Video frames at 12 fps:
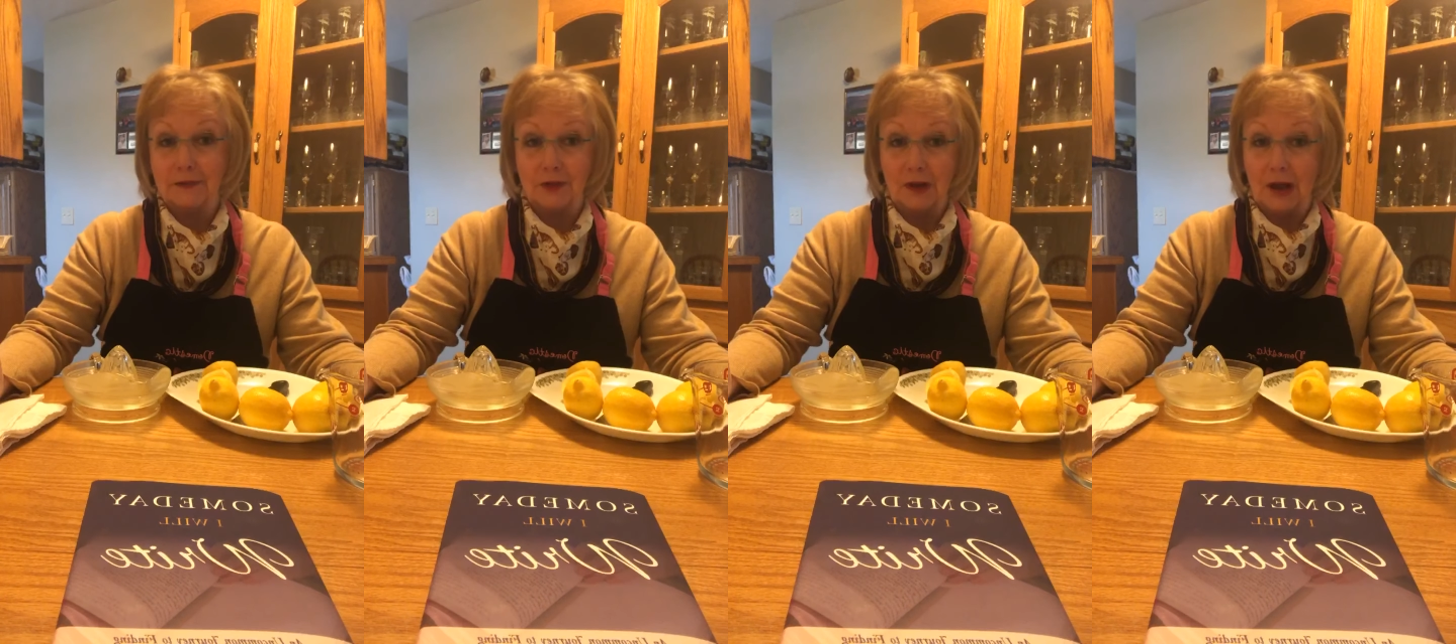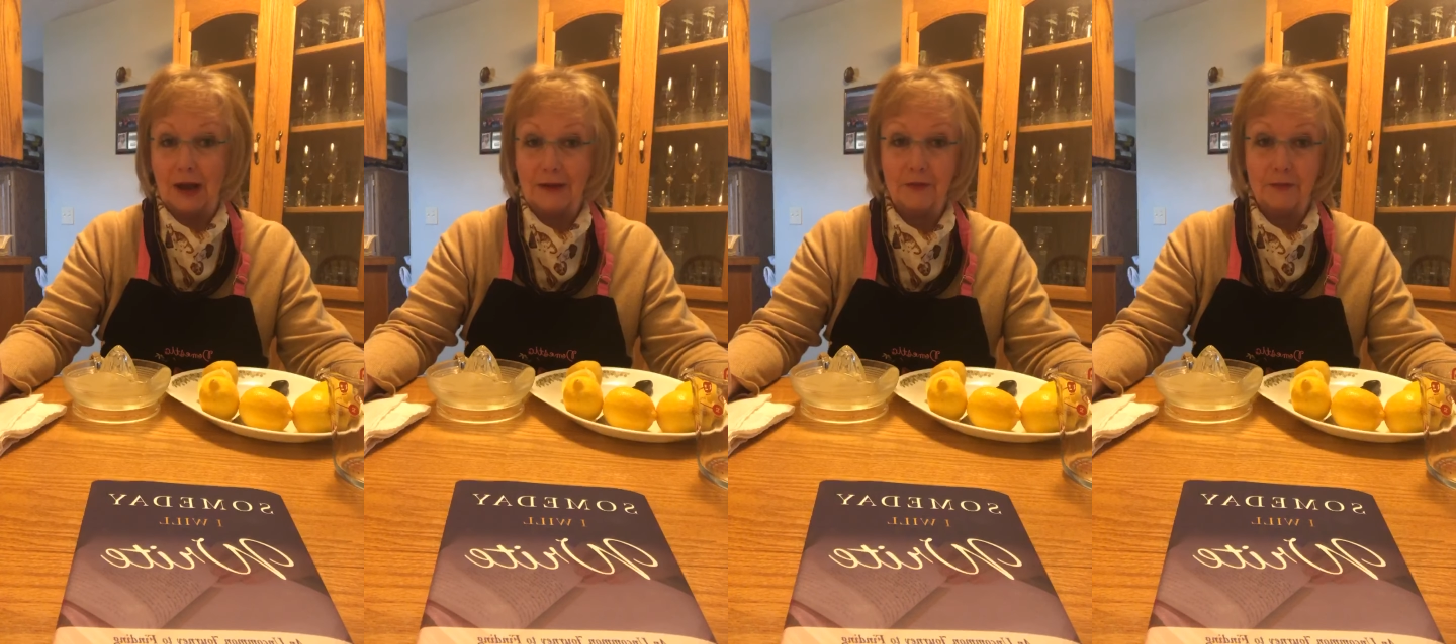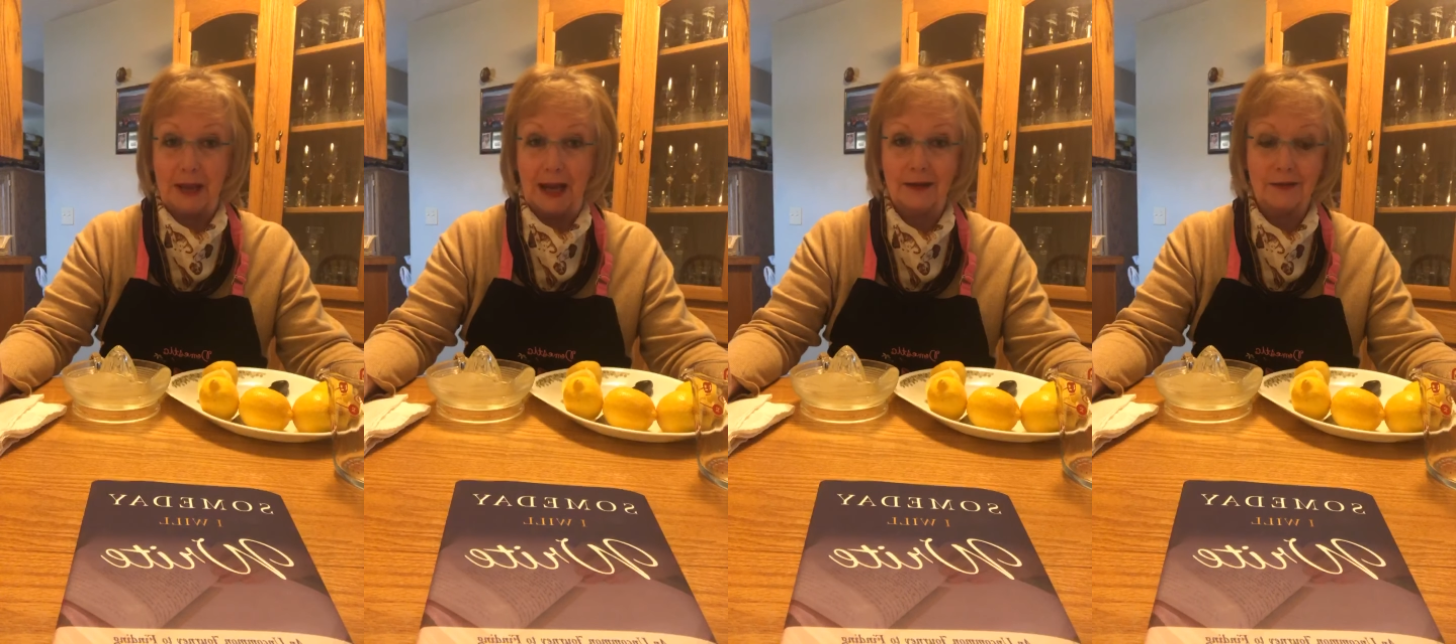life
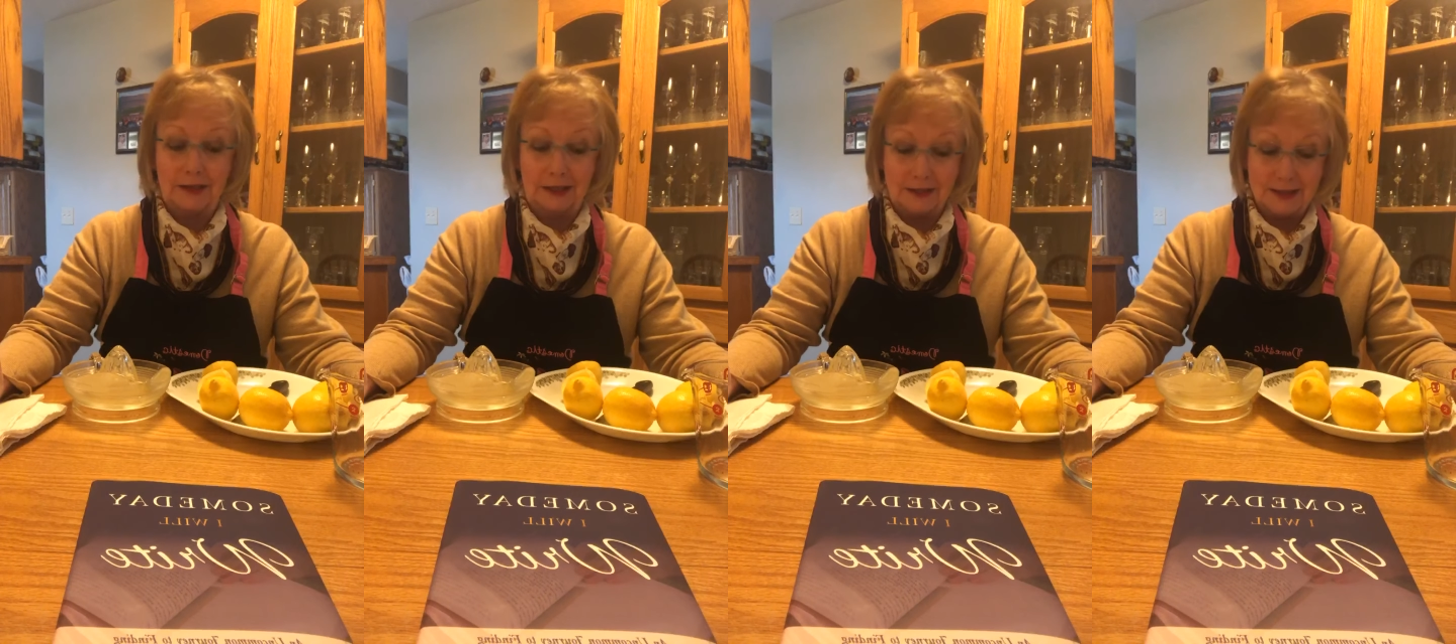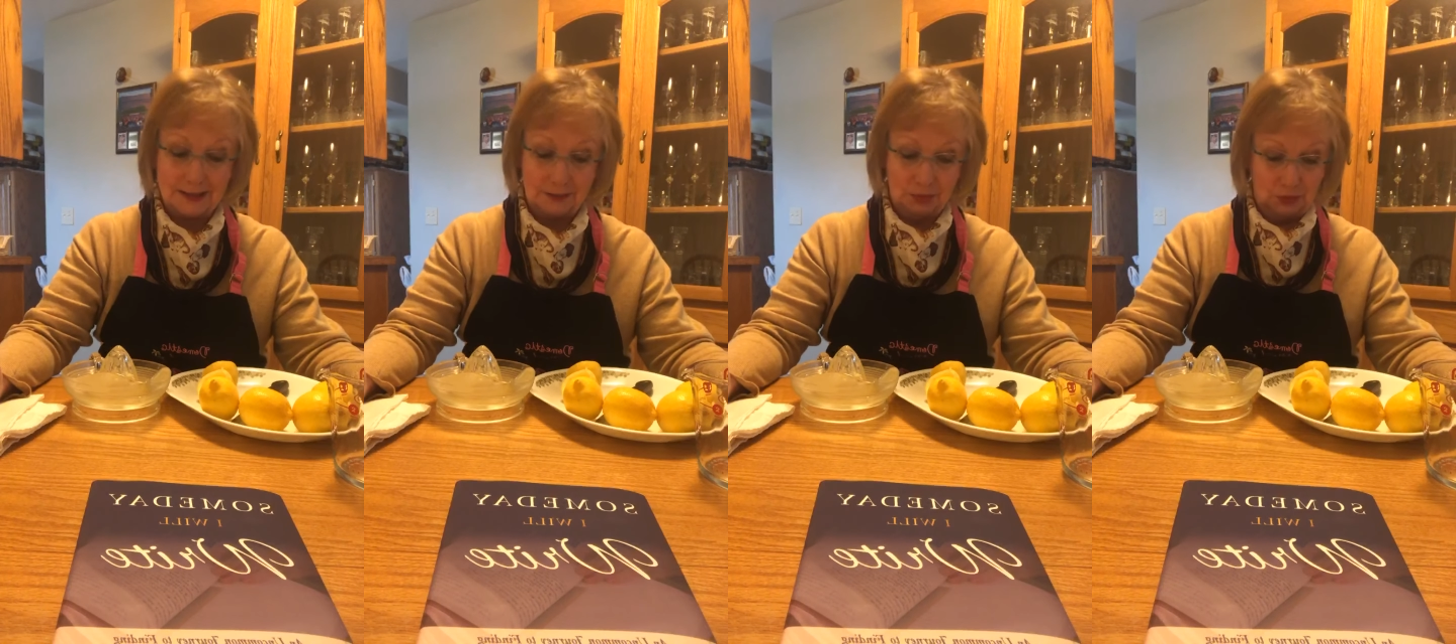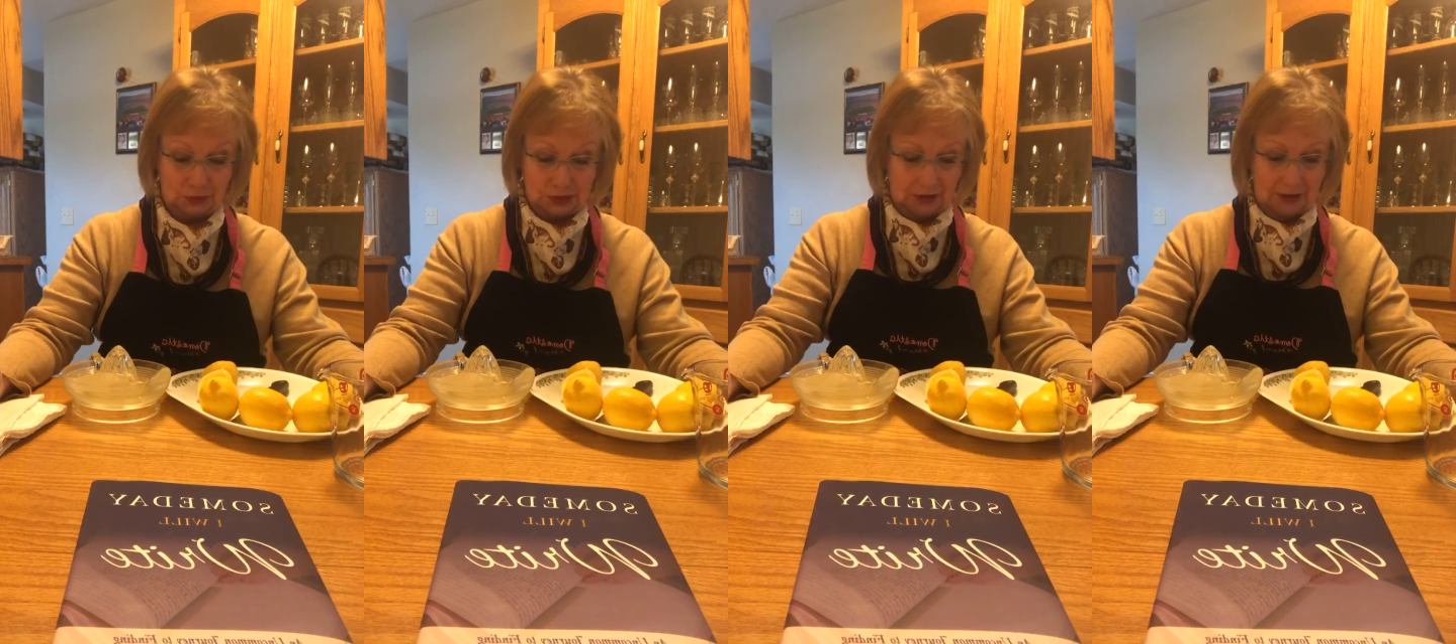back in simpler
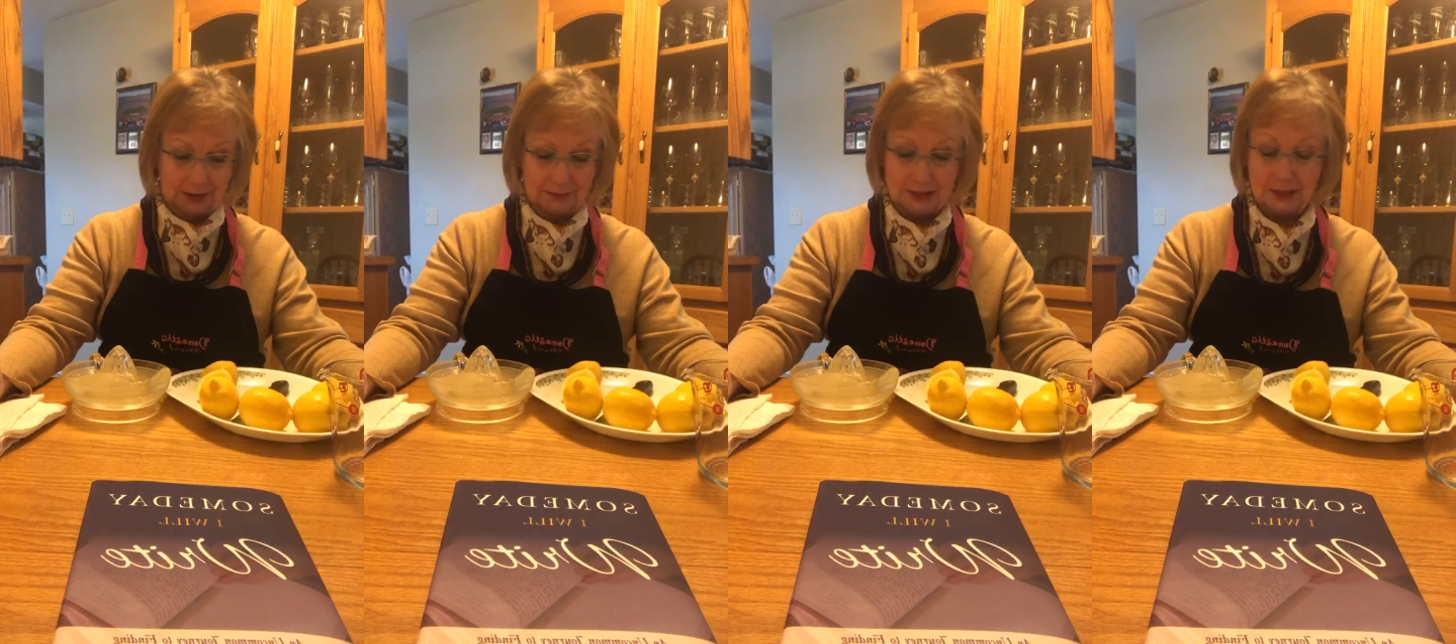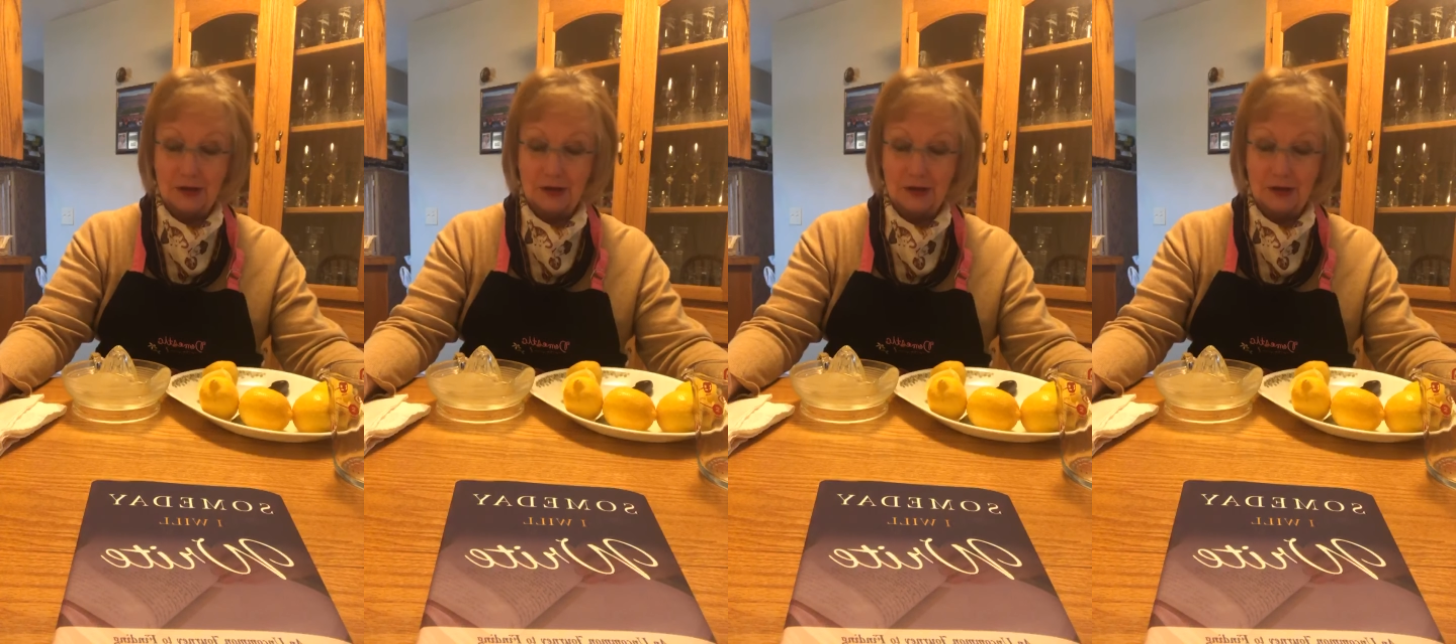times.